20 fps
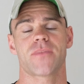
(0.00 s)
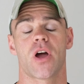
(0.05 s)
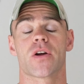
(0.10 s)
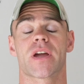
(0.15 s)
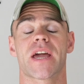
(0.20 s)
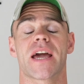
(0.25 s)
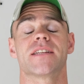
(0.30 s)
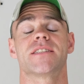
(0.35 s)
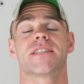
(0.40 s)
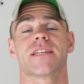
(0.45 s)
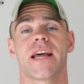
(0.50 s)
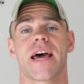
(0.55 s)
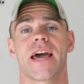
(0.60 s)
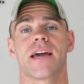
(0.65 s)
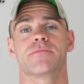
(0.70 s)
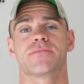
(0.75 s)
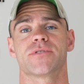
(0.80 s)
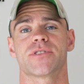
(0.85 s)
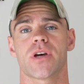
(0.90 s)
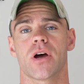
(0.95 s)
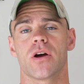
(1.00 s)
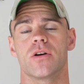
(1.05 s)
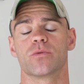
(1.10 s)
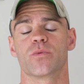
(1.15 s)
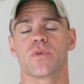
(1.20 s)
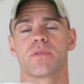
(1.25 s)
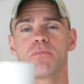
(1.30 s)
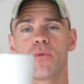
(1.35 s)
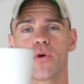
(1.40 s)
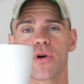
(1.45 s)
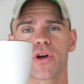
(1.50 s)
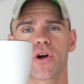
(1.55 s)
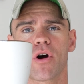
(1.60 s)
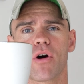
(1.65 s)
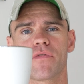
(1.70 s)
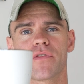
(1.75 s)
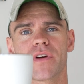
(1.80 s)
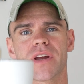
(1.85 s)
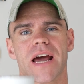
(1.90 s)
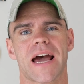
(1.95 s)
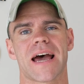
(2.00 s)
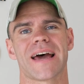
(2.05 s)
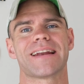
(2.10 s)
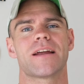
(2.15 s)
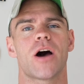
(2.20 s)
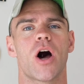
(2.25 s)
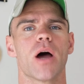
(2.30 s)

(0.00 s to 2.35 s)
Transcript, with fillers: Okay, today, so with morning coffee in hand,